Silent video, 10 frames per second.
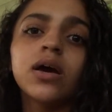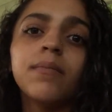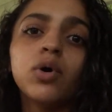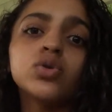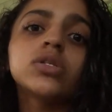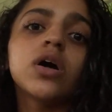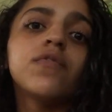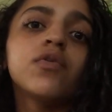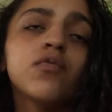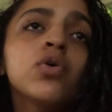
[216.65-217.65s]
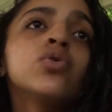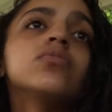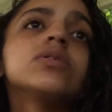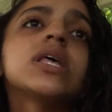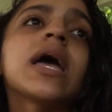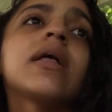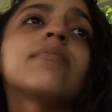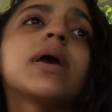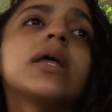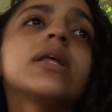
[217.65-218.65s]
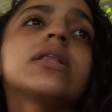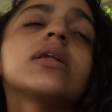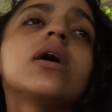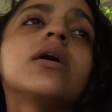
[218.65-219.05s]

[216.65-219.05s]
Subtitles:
most of the rooms. They had painted